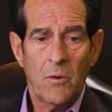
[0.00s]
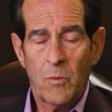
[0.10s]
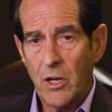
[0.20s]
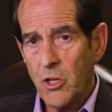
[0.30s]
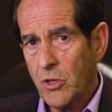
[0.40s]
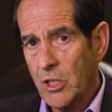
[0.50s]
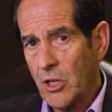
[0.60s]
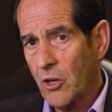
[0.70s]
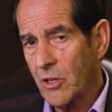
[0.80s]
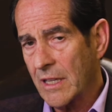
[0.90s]
where you could
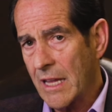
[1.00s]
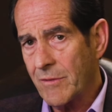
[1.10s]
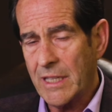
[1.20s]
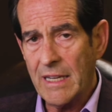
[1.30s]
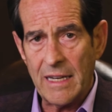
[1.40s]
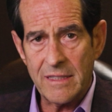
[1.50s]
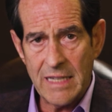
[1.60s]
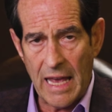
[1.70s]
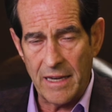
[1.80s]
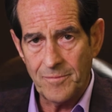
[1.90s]
earn eleven and net
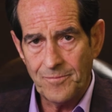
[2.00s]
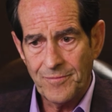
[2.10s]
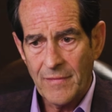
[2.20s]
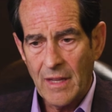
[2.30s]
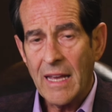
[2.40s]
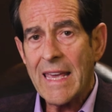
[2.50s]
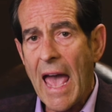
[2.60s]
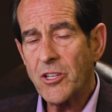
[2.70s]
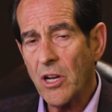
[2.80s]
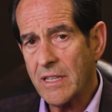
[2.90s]
ten.
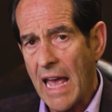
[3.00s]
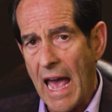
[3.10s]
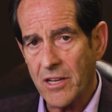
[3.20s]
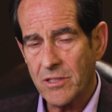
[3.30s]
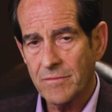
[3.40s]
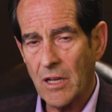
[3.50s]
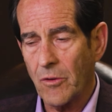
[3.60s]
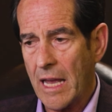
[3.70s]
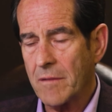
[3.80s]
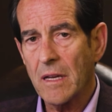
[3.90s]
Cash on cash,
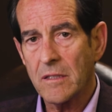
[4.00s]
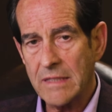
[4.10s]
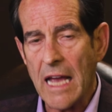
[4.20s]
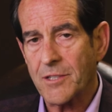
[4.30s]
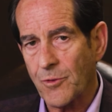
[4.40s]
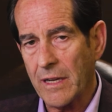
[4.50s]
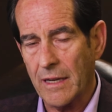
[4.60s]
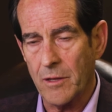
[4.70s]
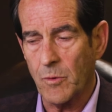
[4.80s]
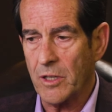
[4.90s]
okay? Tax-free,
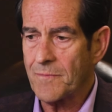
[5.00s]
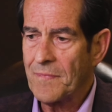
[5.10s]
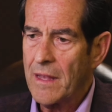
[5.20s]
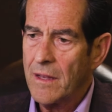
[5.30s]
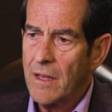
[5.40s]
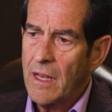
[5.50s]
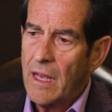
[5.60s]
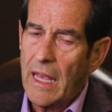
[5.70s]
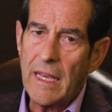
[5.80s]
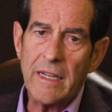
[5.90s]
in other words.
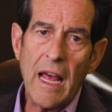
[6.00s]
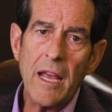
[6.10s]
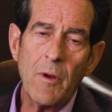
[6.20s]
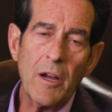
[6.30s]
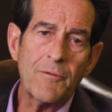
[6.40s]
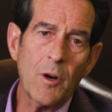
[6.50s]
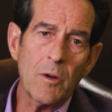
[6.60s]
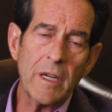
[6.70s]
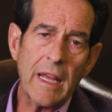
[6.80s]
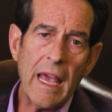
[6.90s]
In an I R A or four
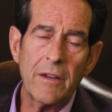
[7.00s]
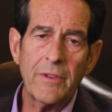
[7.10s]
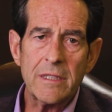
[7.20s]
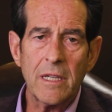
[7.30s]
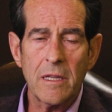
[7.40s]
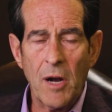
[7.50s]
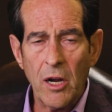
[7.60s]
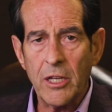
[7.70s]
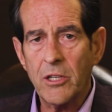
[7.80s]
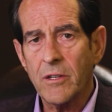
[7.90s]
oh one K invested in the
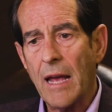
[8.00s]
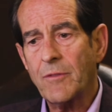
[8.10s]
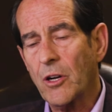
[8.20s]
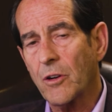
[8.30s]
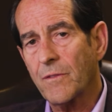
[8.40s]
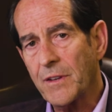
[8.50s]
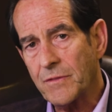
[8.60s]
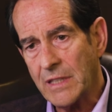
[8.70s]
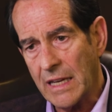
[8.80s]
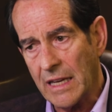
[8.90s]
market, you'd have to earn
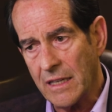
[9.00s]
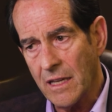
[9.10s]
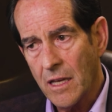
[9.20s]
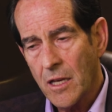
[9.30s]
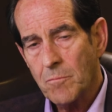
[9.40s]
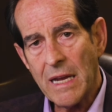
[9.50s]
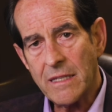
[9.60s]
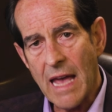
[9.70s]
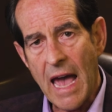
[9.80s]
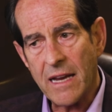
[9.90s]
fifteen,
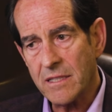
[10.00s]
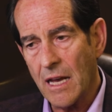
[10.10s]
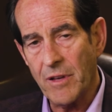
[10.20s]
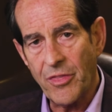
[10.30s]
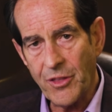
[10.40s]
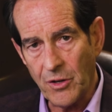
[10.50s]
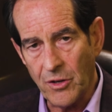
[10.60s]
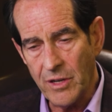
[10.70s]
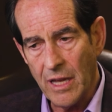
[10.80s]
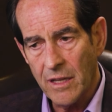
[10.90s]
pay tax of a
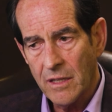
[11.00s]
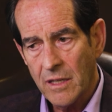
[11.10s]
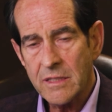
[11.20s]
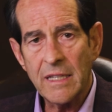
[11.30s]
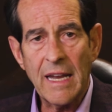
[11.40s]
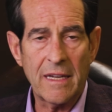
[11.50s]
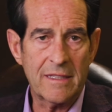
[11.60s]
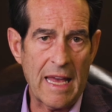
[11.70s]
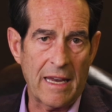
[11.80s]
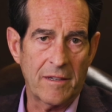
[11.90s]
third to
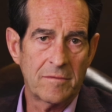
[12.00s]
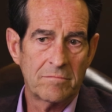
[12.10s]
net ten.